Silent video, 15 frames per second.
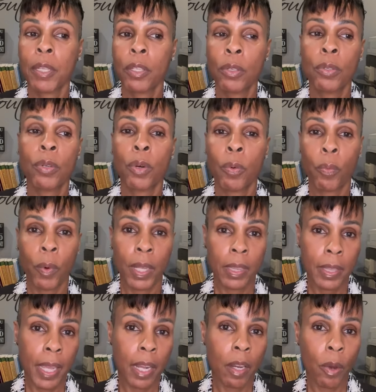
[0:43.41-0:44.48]
you don't want
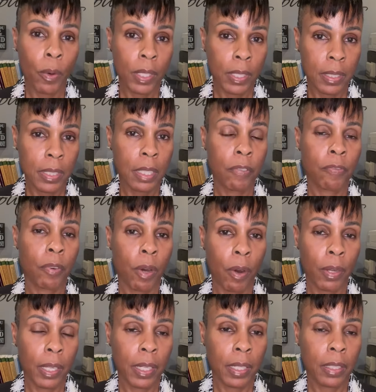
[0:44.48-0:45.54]
that going to default
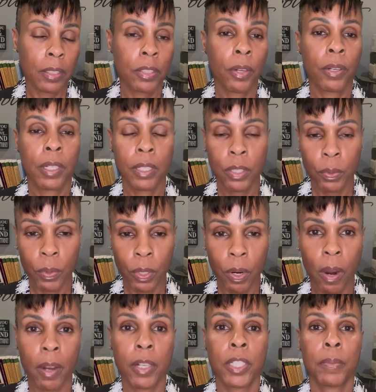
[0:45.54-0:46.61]
and then turn into a
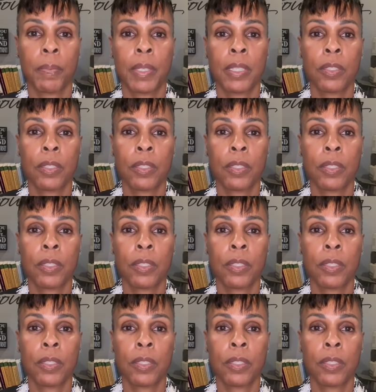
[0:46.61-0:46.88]
garnishment.